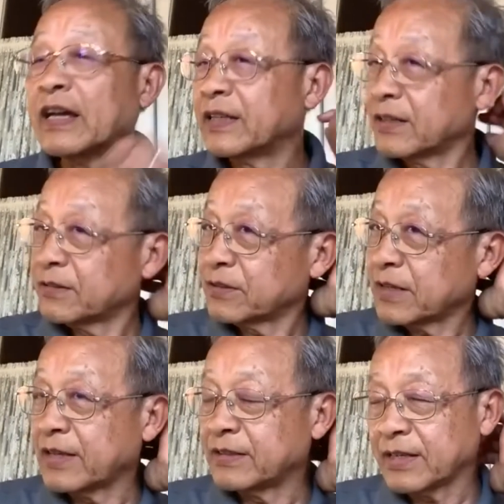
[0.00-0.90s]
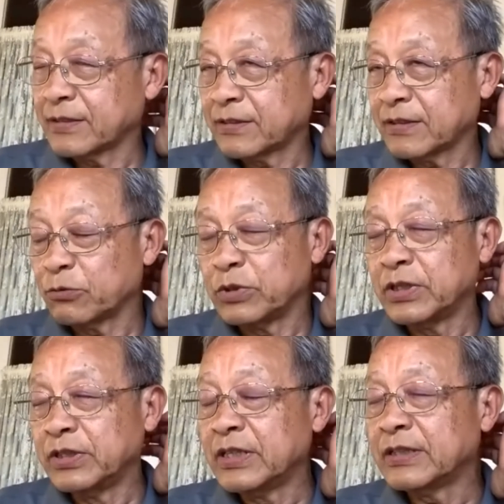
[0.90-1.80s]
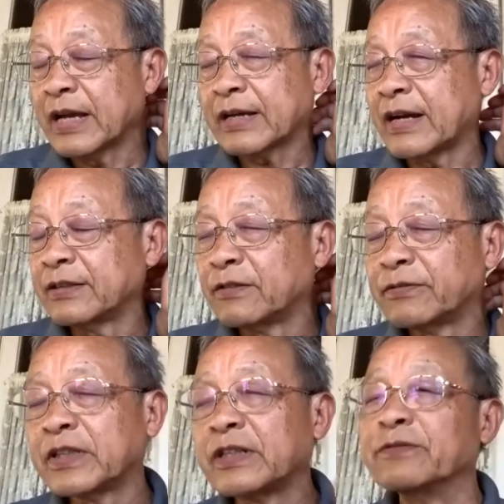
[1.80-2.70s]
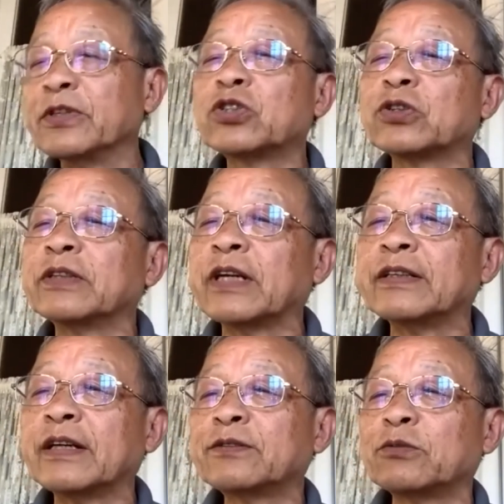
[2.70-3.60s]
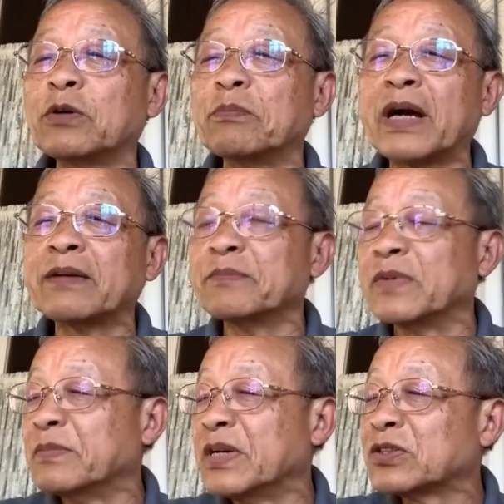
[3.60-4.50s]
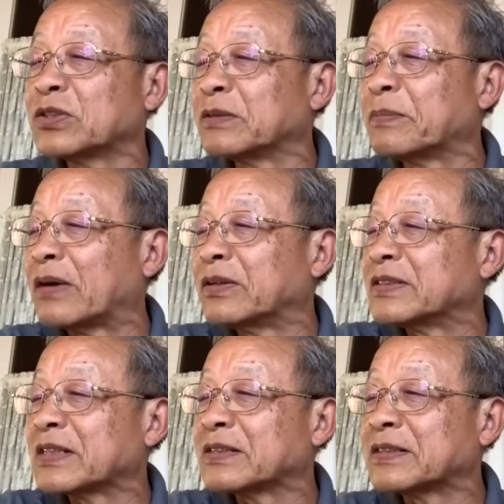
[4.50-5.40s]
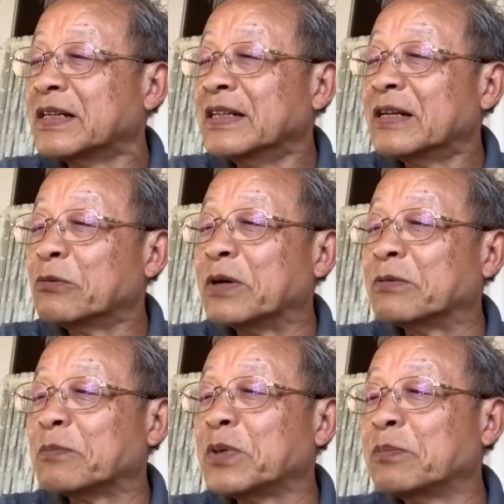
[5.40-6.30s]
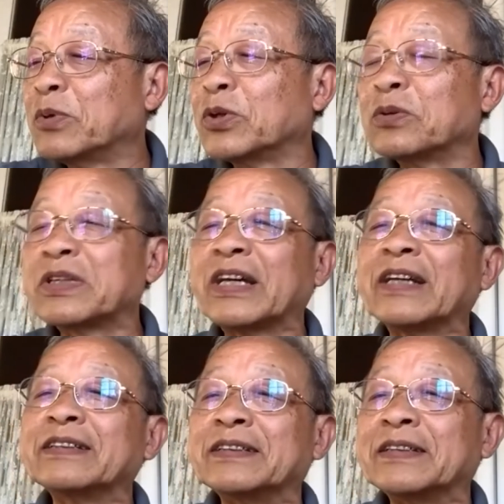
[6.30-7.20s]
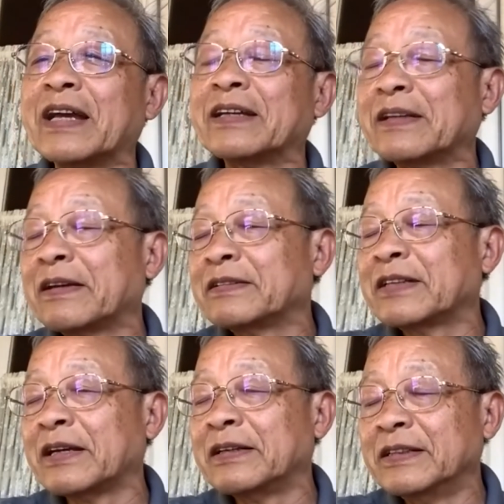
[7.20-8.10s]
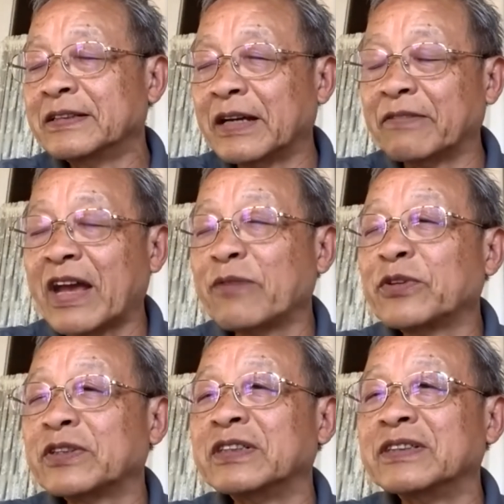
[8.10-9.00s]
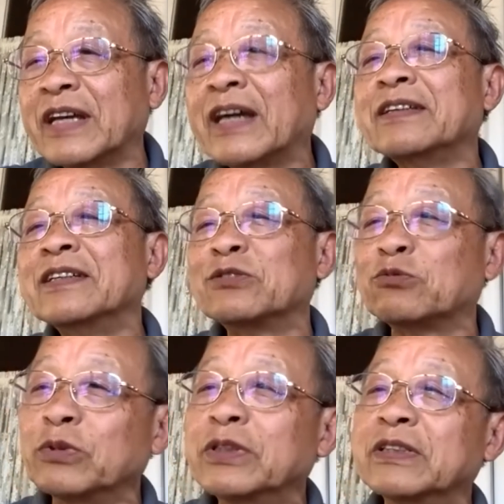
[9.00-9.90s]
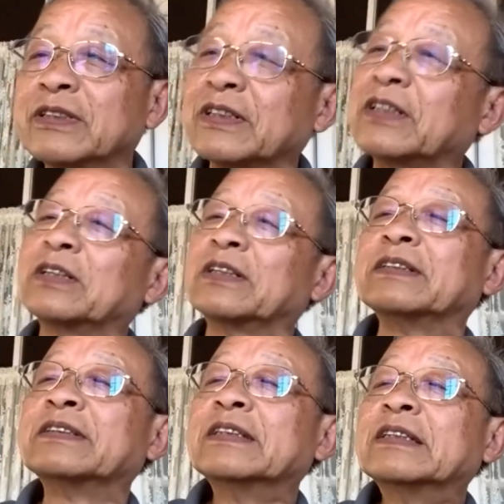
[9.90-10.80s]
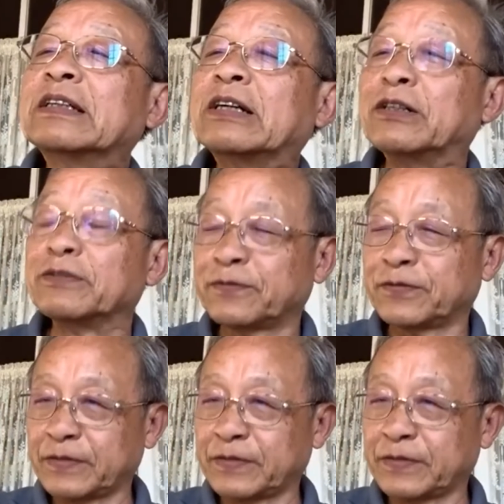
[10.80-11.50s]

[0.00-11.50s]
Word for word: and then and then we need that kind of conviction and that's what mike mentioned about is us when, when people don't care and then they they have empathy that is really the killer of